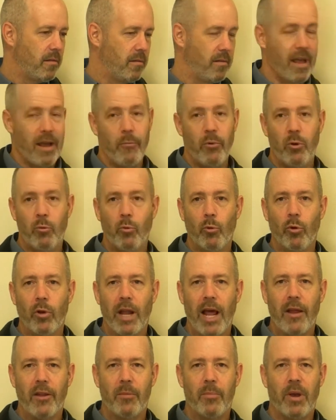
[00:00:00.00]
that would
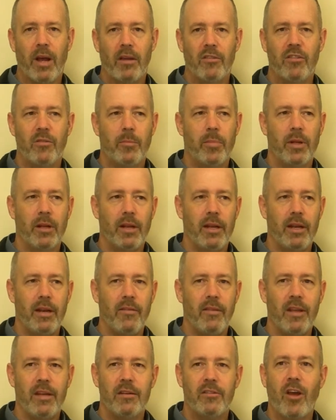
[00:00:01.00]
rule out the possibility
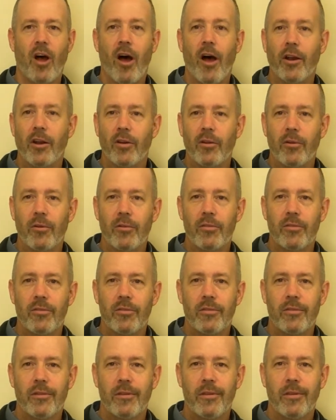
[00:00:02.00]
that
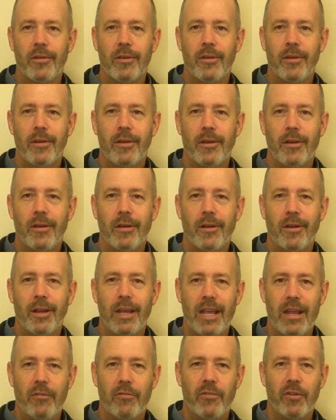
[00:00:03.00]
toddlers,
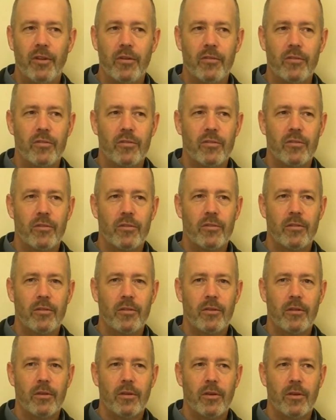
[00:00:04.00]
infants,
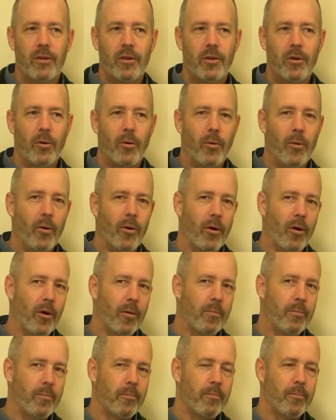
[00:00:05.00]

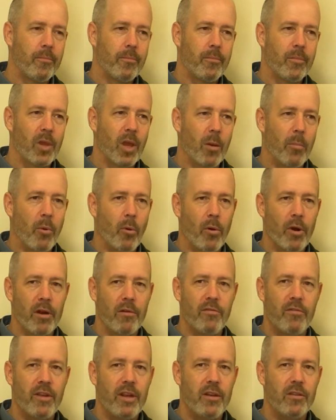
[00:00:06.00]
or
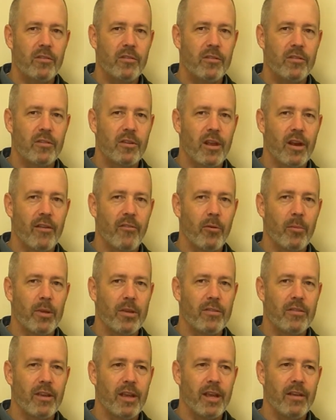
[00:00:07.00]
aborted fetuses could ever
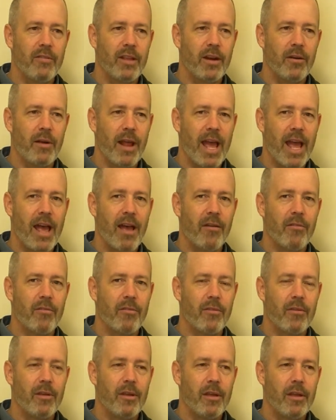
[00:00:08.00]
be saved. They don't
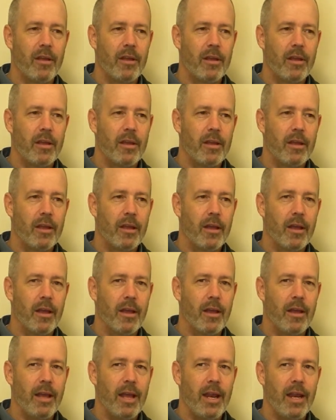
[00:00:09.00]
have
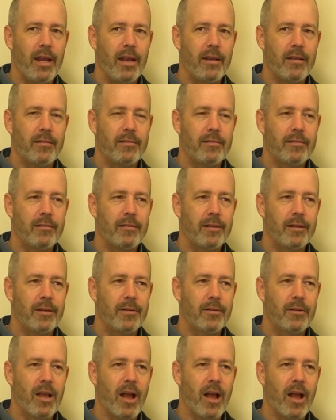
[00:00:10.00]
uh, any you know,